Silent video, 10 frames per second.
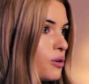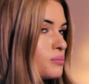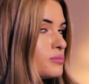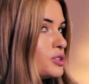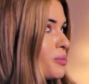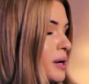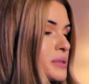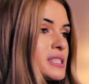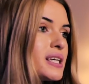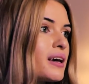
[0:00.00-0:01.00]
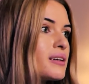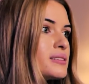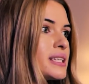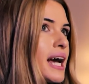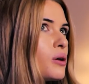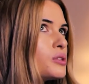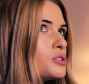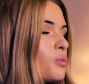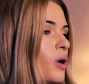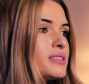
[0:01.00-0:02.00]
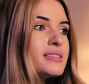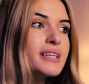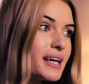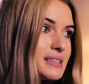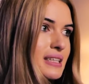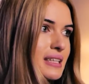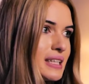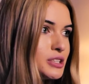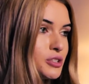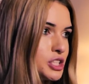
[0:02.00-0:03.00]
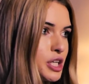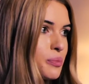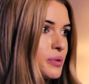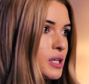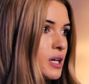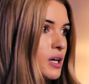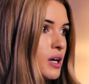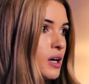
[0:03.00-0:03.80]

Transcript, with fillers: So, you might be saying, how does one get an internship?